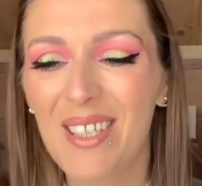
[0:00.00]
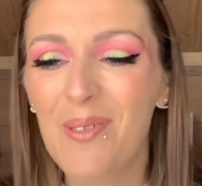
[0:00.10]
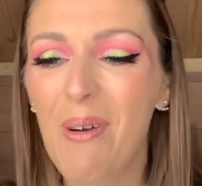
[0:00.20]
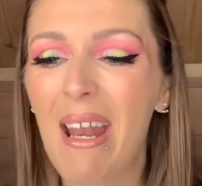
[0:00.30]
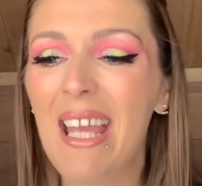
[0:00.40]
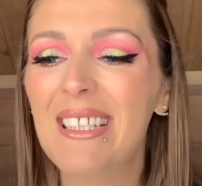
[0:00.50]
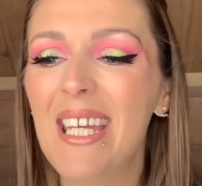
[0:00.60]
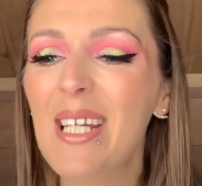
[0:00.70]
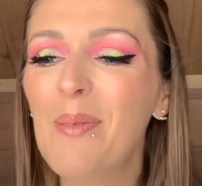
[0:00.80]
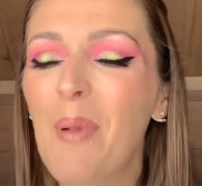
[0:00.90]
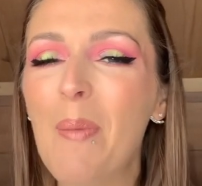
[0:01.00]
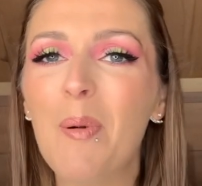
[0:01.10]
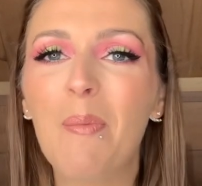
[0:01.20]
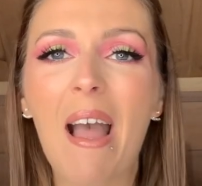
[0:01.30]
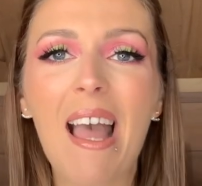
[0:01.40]
When I take a
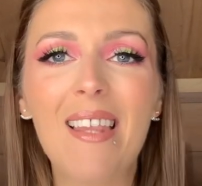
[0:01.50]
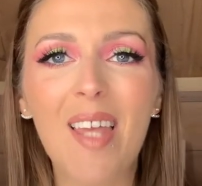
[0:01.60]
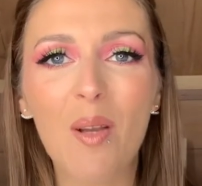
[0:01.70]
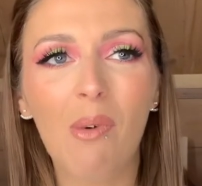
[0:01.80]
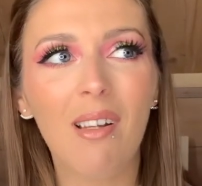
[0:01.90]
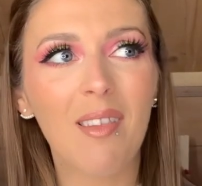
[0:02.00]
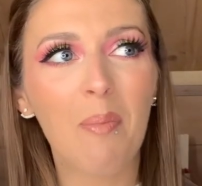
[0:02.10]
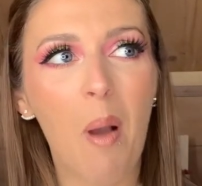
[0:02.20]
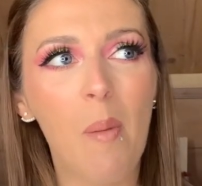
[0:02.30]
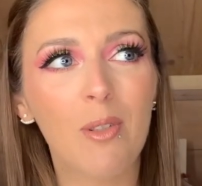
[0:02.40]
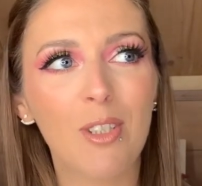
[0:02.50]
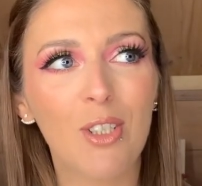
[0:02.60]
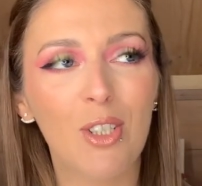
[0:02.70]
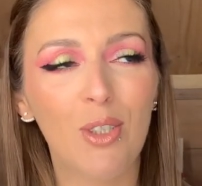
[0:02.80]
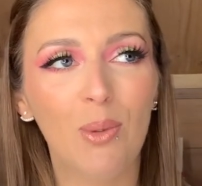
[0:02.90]
bubble bath, I want the bubbles
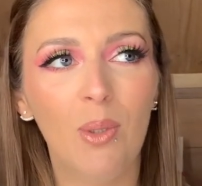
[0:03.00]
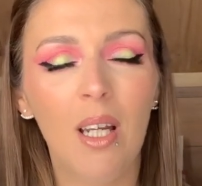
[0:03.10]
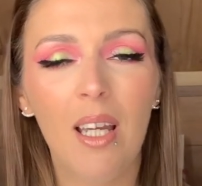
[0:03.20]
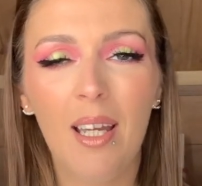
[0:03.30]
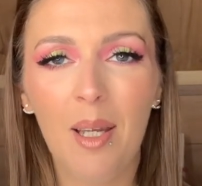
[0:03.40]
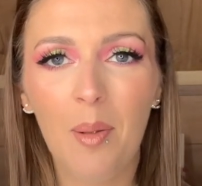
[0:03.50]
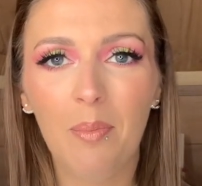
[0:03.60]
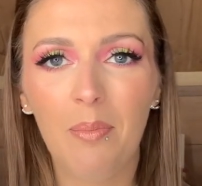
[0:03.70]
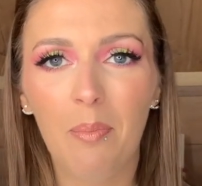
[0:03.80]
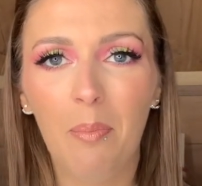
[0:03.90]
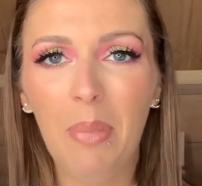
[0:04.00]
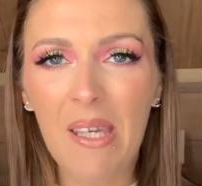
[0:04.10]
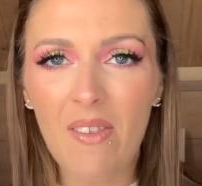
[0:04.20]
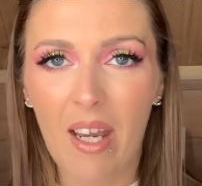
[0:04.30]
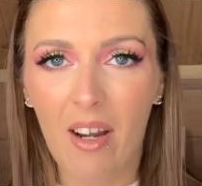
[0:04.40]
to
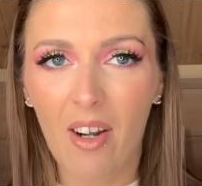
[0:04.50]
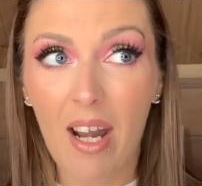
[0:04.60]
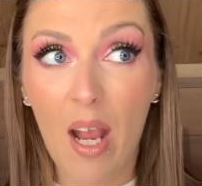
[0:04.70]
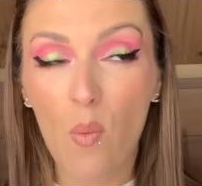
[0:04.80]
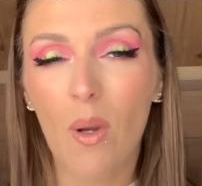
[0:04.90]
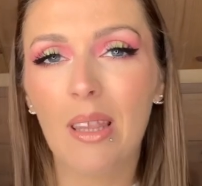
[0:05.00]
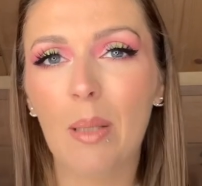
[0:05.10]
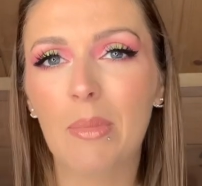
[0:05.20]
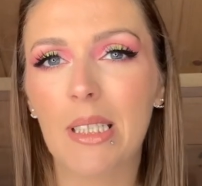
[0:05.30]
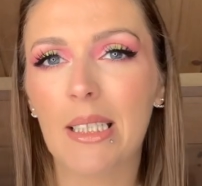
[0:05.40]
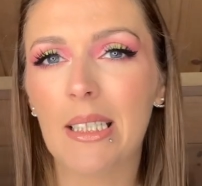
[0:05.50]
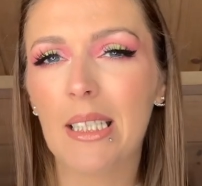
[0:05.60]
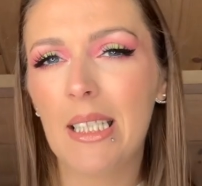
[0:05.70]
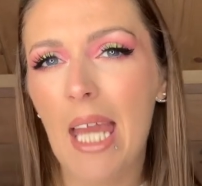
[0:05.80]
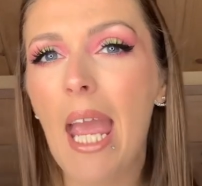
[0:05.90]
be there and I want them to
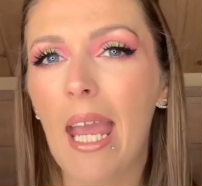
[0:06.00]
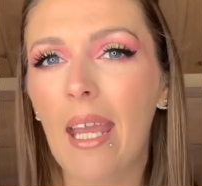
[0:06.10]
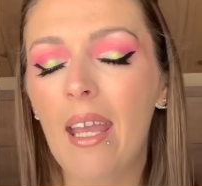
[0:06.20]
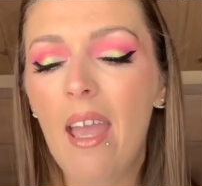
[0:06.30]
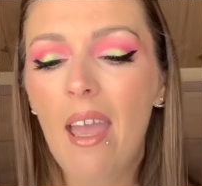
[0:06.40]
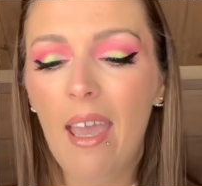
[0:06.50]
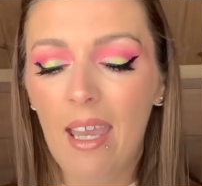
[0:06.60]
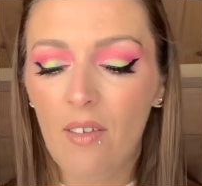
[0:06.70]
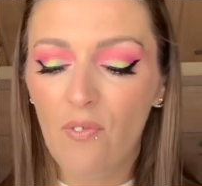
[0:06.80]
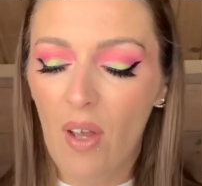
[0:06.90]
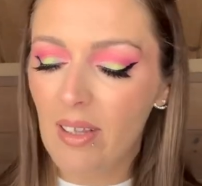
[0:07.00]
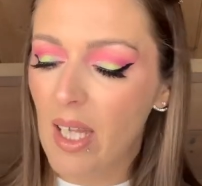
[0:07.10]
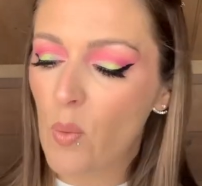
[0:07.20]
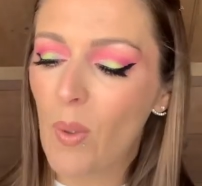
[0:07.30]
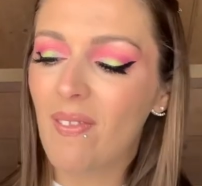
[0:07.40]
stay. It felt
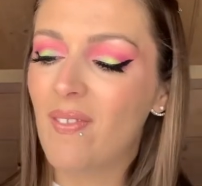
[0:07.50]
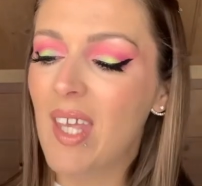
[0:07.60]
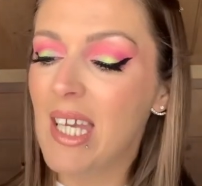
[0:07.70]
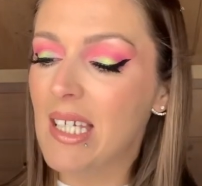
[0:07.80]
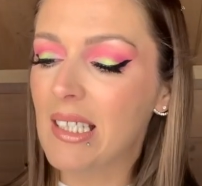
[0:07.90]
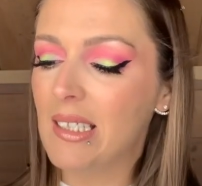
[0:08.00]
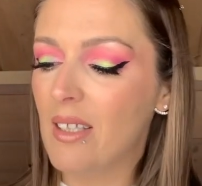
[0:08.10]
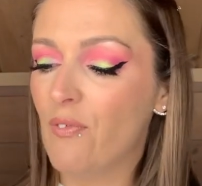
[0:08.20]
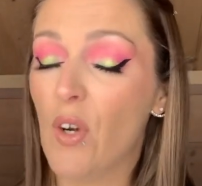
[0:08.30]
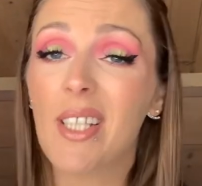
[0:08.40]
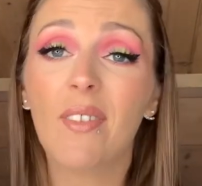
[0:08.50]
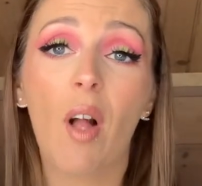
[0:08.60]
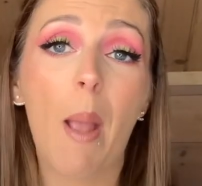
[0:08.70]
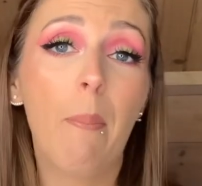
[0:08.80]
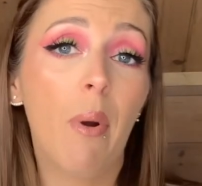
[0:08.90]
like with this, first of all,
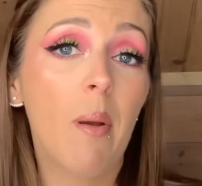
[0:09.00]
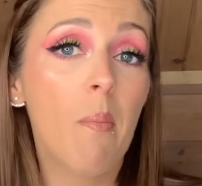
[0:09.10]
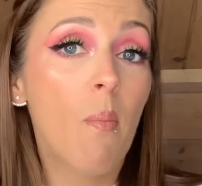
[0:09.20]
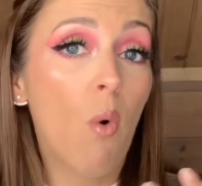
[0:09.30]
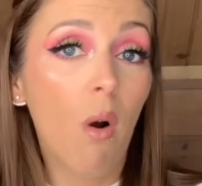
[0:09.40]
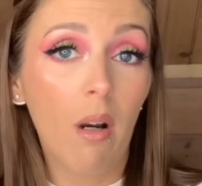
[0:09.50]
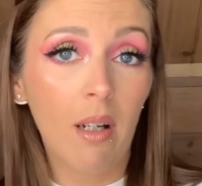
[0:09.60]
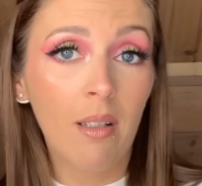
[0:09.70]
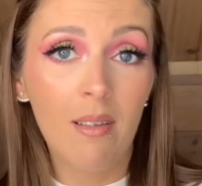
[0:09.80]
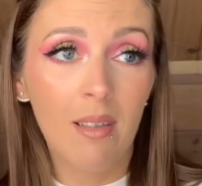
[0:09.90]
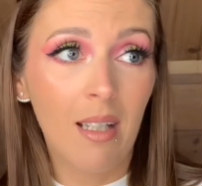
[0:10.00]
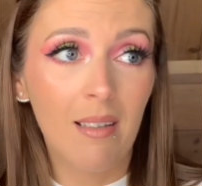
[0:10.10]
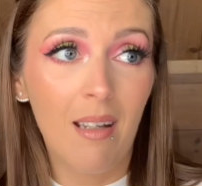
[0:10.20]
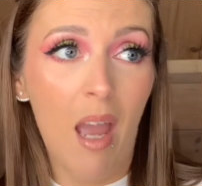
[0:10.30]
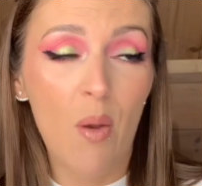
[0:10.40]
I put more
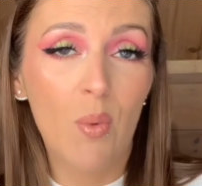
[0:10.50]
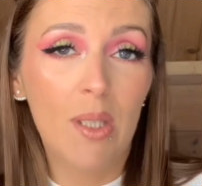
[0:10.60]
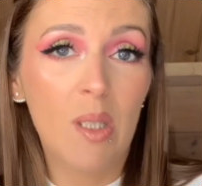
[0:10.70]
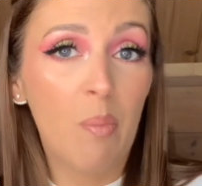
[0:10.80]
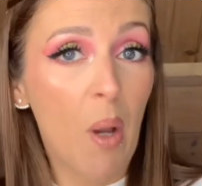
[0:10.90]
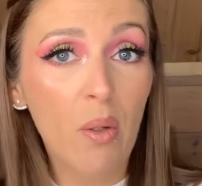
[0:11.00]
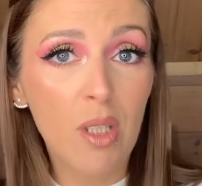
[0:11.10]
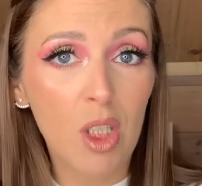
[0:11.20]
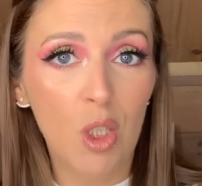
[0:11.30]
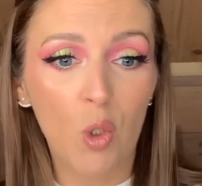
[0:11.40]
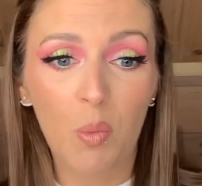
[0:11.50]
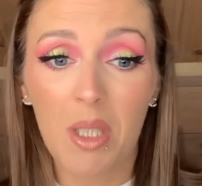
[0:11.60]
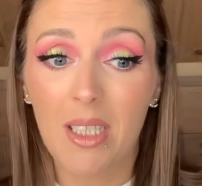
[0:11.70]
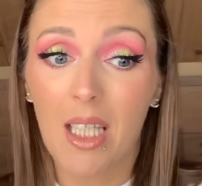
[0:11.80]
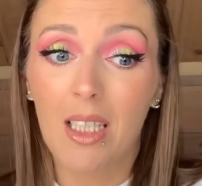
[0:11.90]
than I was supposed to
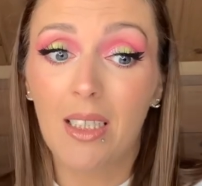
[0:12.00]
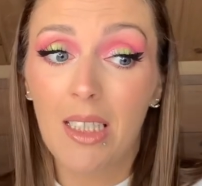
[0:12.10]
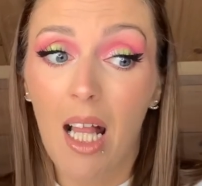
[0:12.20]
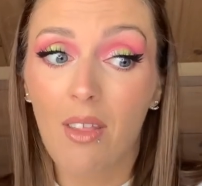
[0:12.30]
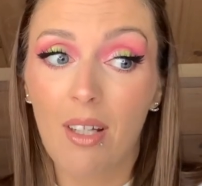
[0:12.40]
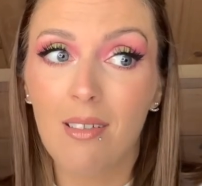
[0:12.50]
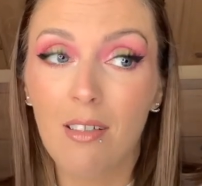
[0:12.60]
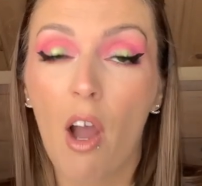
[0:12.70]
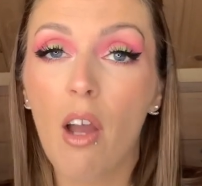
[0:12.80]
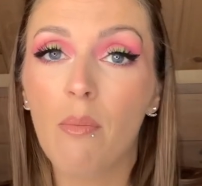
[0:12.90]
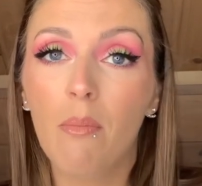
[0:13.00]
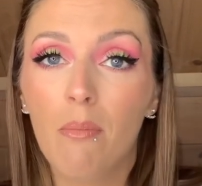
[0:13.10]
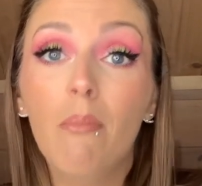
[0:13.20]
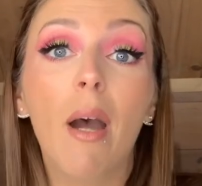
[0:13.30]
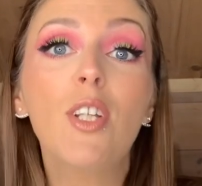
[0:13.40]
because I could tell that not
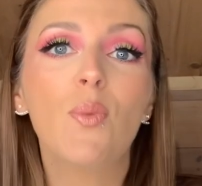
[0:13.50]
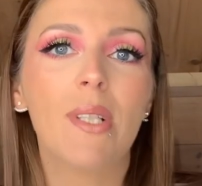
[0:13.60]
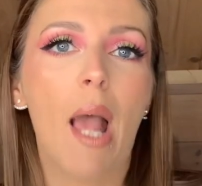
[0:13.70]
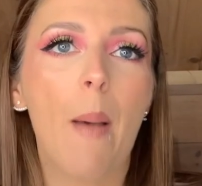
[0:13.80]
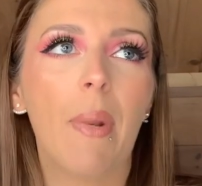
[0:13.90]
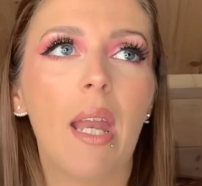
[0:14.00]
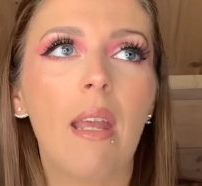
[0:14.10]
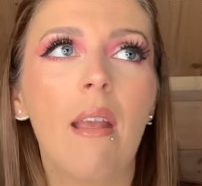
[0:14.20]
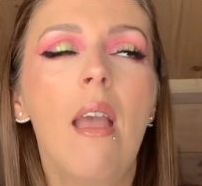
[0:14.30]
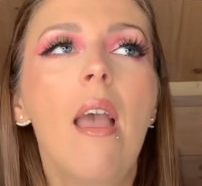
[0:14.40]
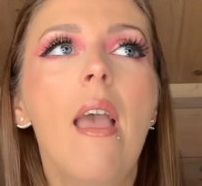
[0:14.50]
much was happening.